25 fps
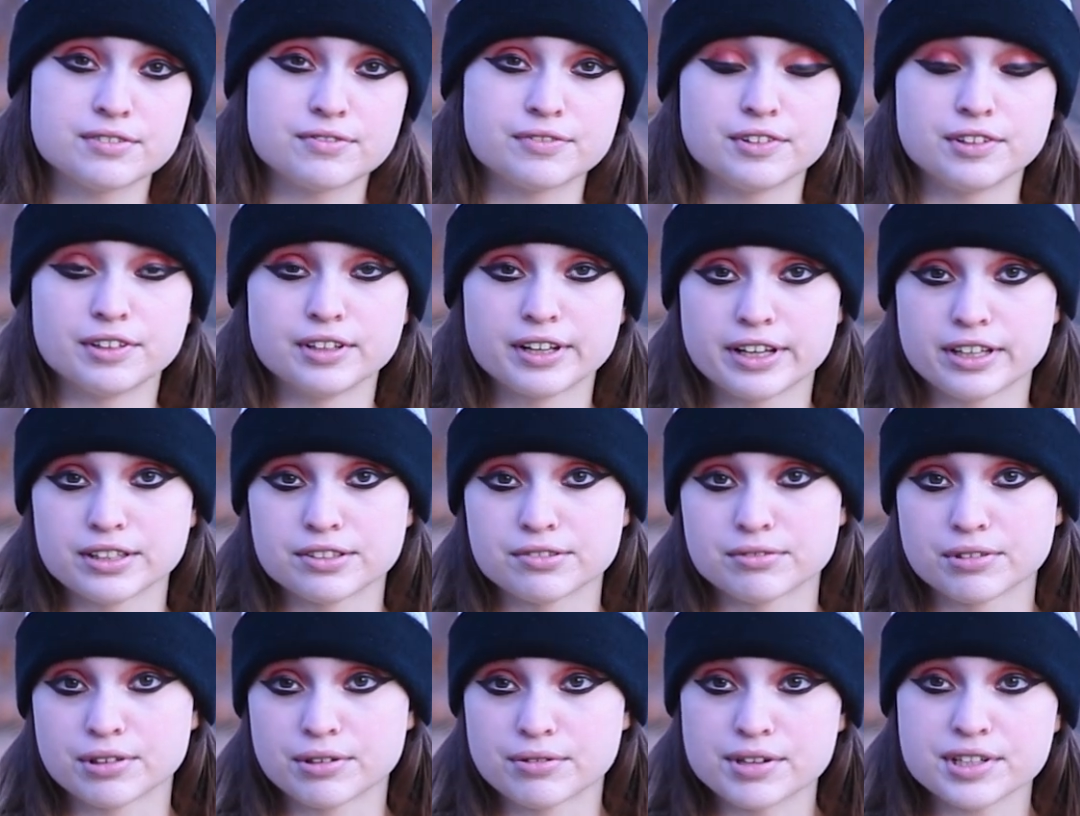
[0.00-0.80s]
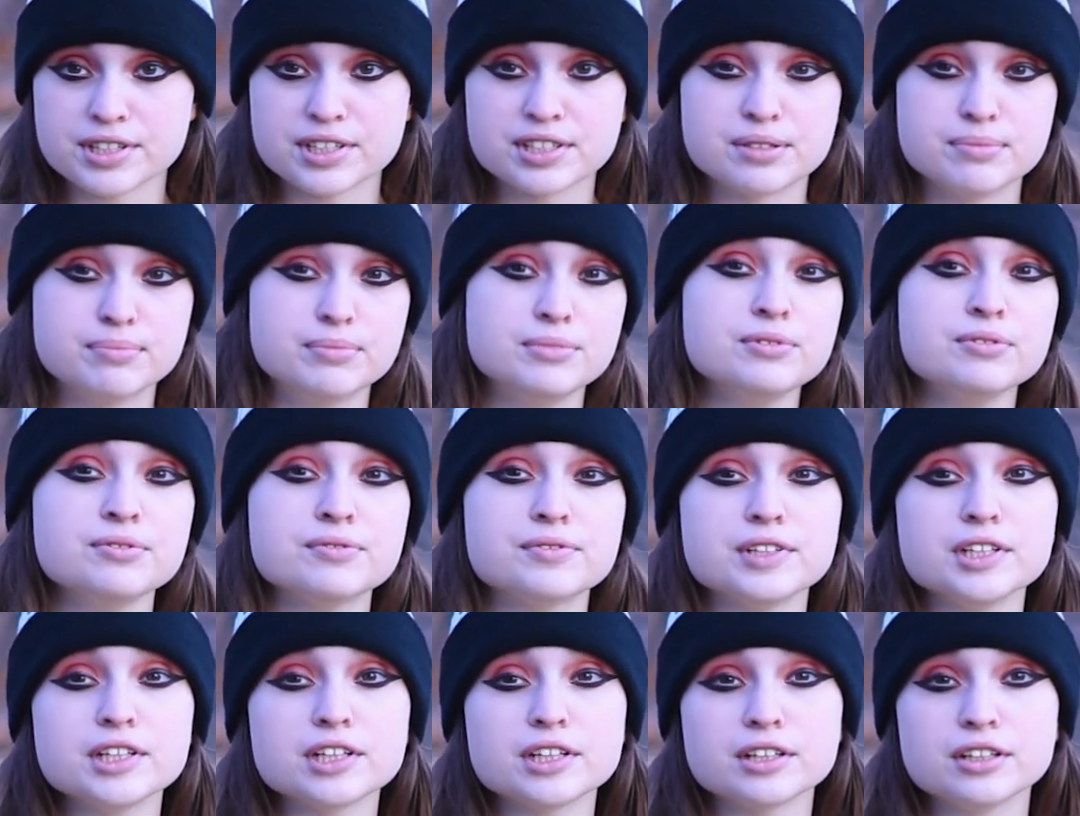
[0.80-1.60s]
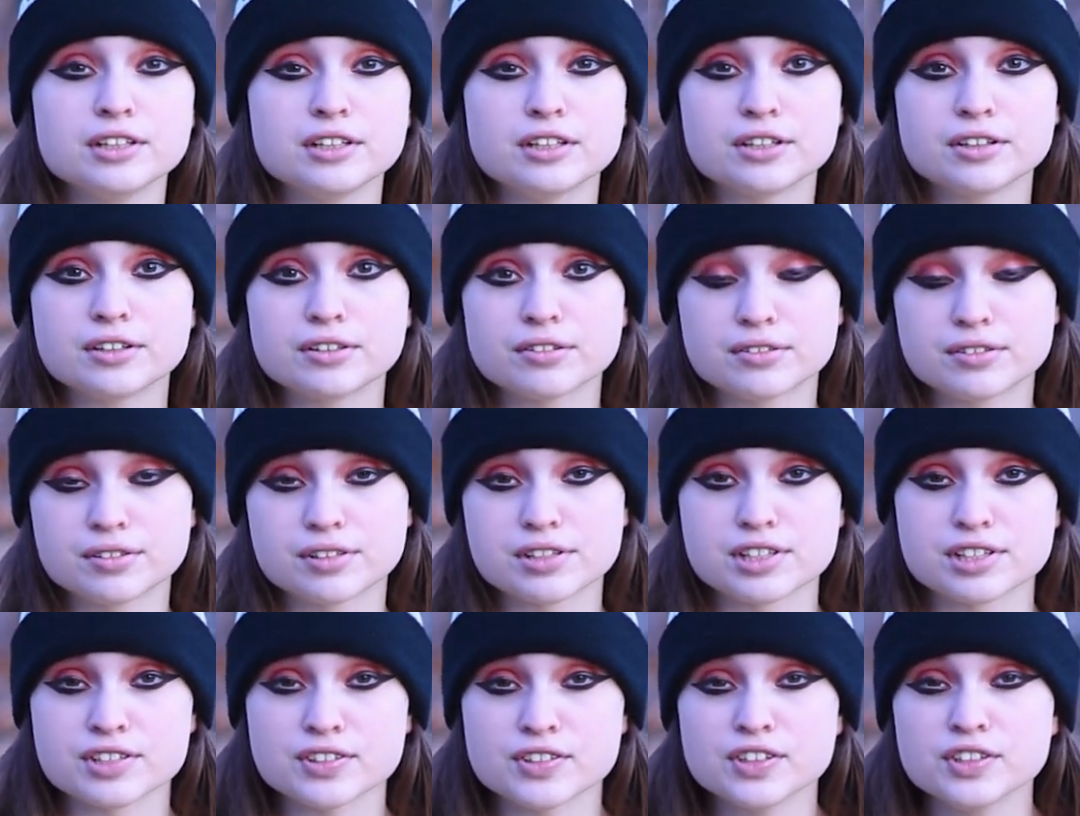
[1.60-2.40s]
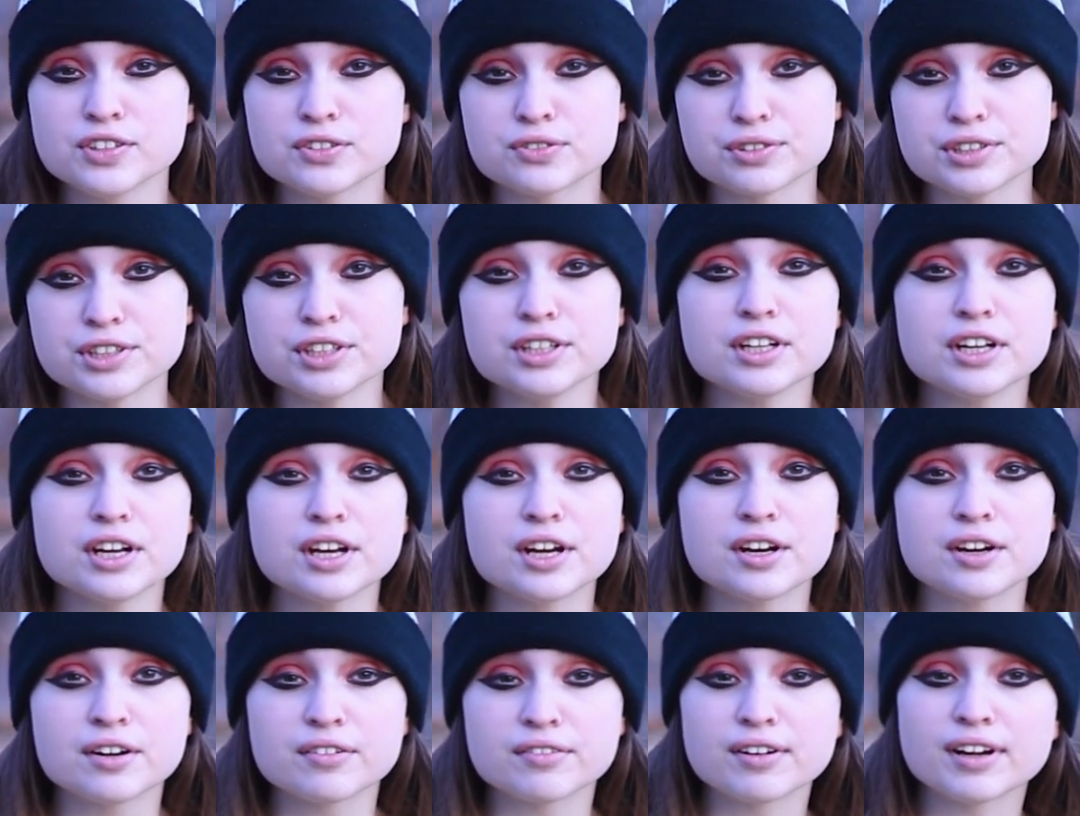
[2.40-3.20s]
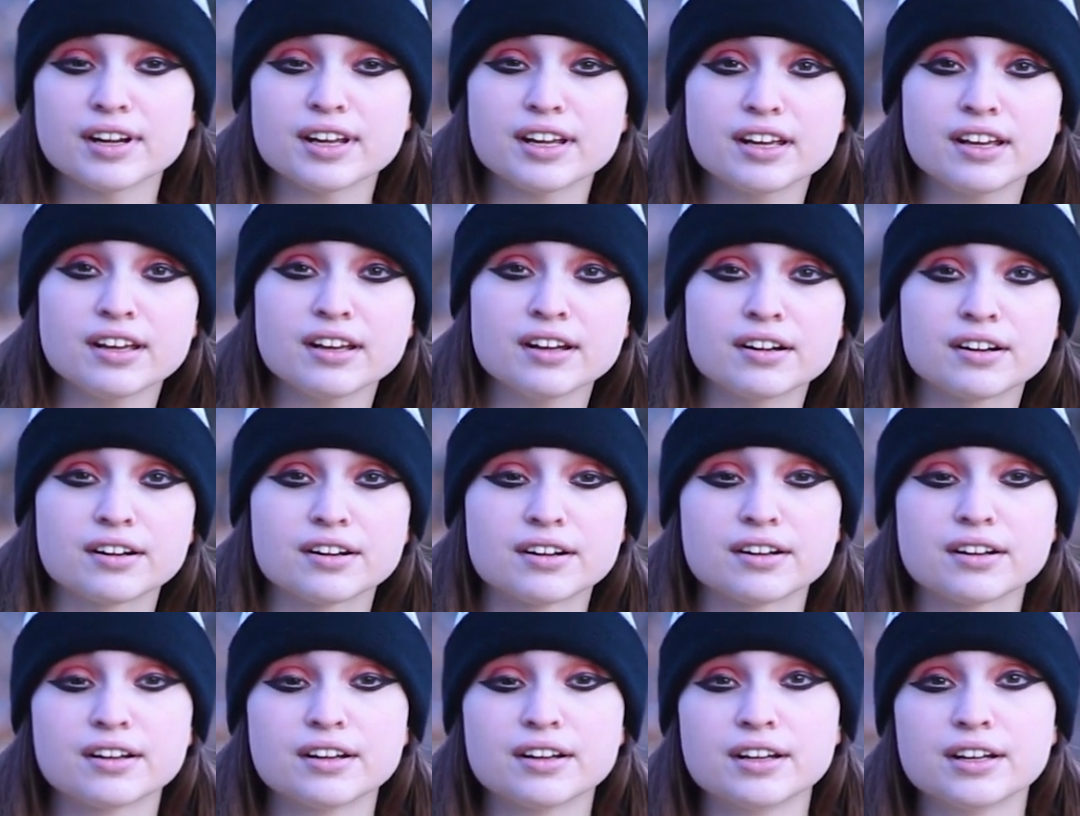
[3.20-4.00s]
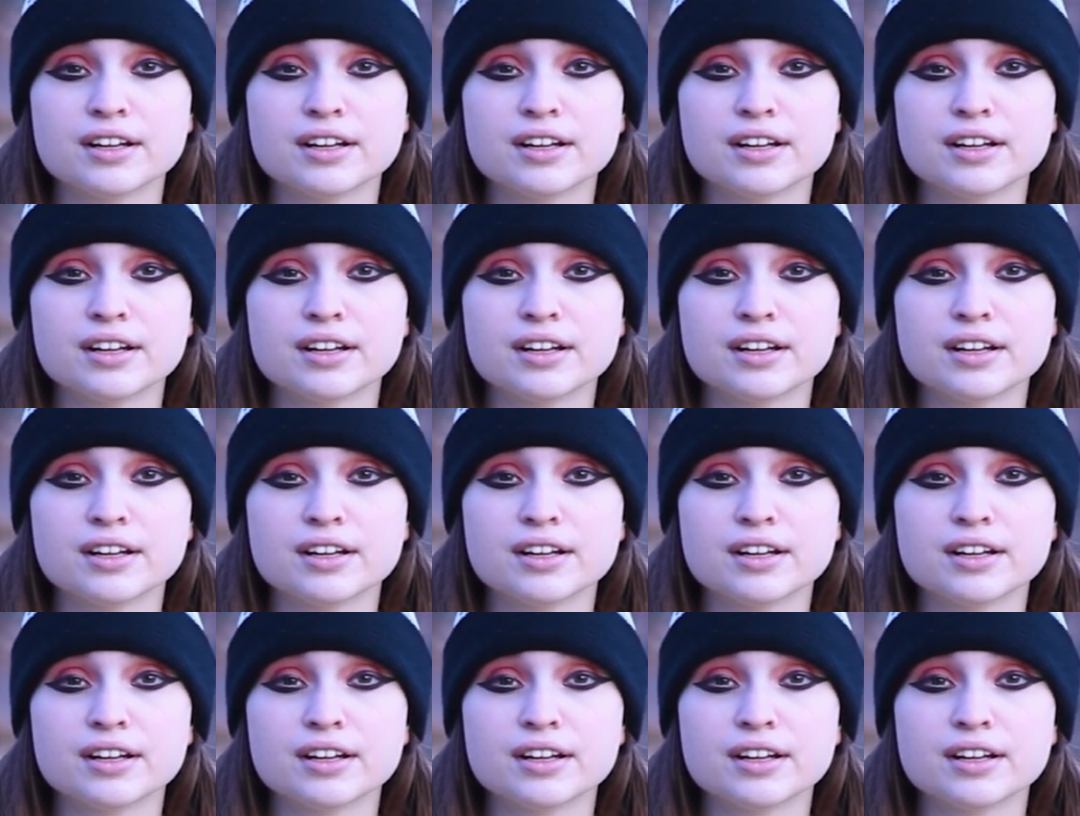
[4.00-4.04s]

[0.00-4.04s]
If you'd like to request a movie, you can go to this link tree right here.